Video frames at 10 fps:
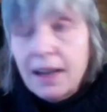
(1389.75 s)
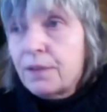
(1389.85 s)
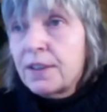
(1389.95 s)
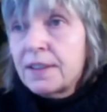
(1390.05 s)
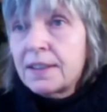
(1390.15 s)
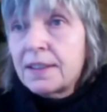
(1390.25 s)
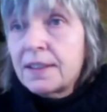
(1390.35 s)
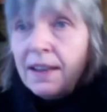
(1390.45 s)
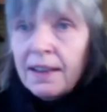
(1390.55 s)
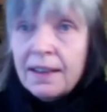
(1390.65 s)
For instance,
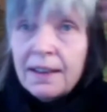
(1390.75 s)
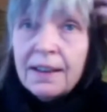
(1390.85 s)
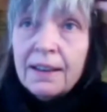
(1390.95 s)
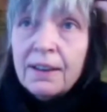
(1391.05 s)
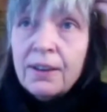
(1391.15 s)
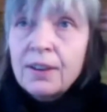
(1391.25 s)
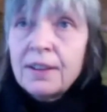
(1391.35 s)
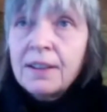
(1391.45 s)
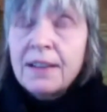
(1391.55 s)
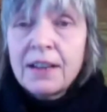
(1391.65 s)
I heard
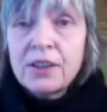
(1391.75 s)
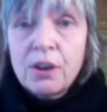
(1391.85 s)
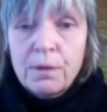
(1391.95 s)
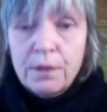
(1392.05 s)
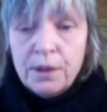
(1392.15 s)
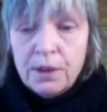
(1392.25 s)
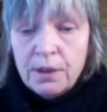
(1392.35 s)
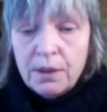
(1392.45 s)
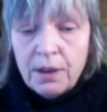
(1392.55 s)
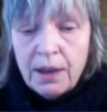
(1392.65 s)
a lecture of
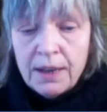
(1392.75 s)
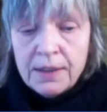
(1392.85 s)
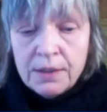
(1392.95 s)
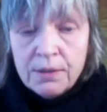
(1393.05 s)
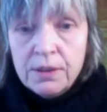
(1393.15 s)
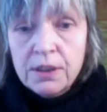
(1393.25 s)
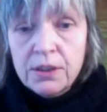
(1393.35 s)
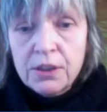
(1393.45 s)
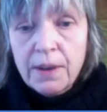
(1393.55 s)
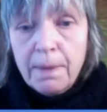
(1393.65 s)
a high school teacher,